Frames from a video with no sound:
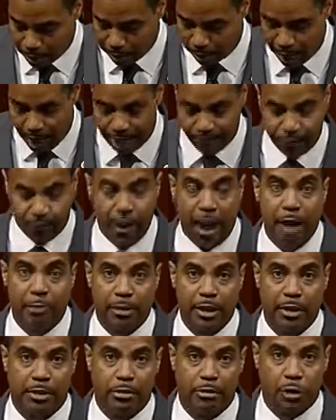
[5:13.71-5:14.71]
got
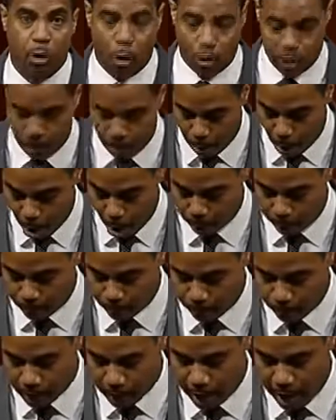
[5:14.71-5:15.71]
families torn apart,
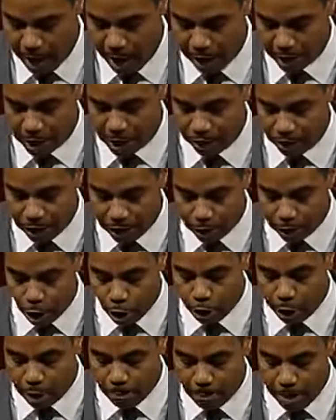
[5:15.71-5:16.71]
and giving
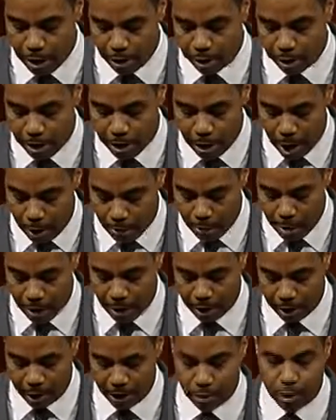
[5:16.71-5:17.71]
30 million
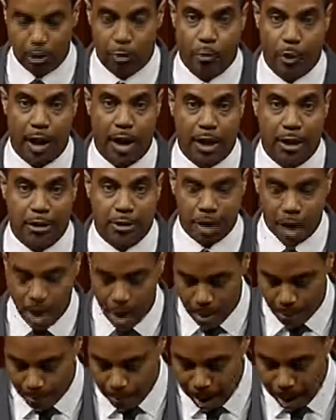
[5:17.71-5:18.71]
Americans a raise.
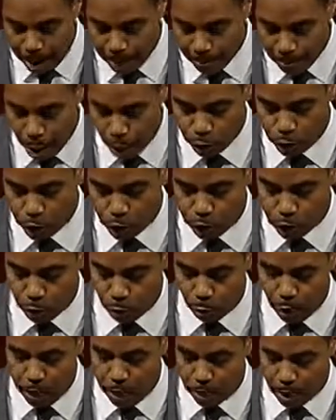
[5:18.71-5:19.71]
My motion to
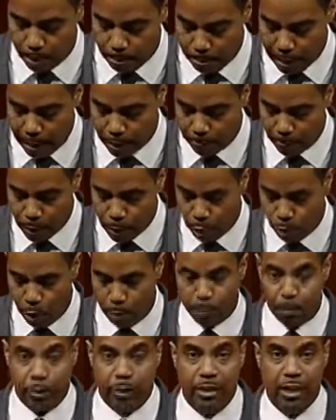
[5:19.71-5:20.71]
recommit
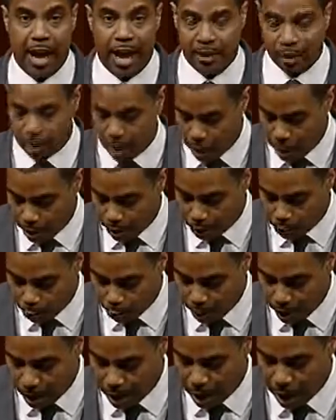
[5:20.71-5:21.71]
would protect
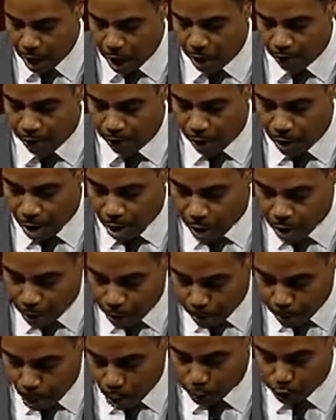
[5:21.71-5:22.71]
three of
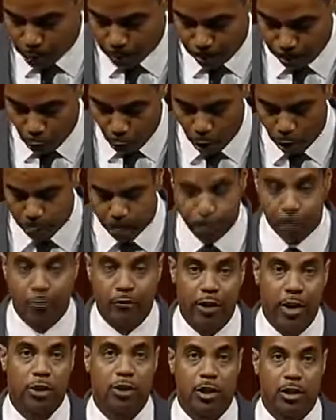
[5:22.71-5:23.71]
the most important
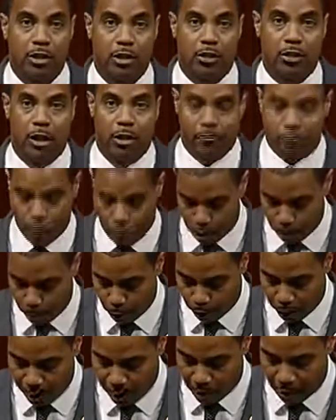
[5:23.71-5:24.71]
provisions of the
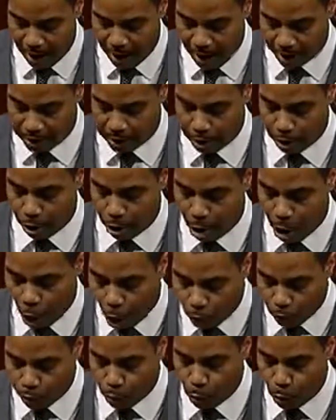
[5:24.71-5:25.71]
Affordable Care Act that are
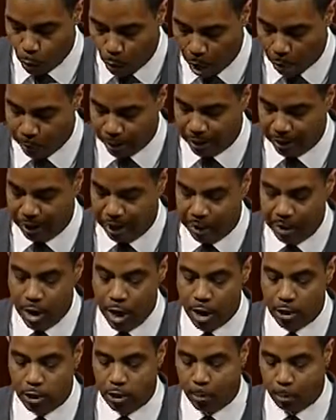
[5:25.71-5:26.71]
overwhelmingly
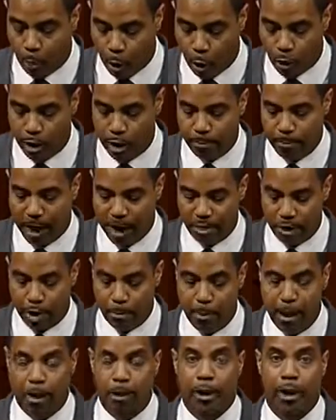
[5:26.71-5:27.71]
supported by the
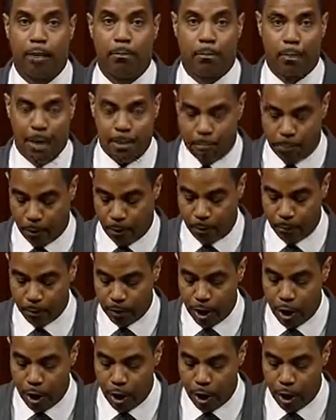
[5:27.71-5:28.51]
American people.